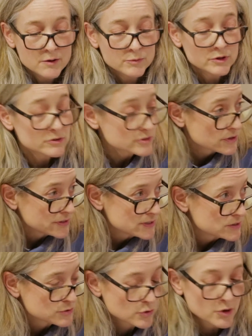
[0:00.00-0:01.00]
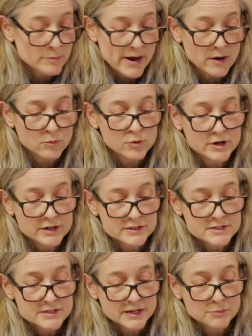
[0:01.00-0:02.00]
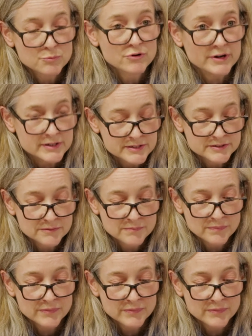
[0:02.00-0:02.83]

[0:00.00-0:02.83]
We also need to talk about words in print,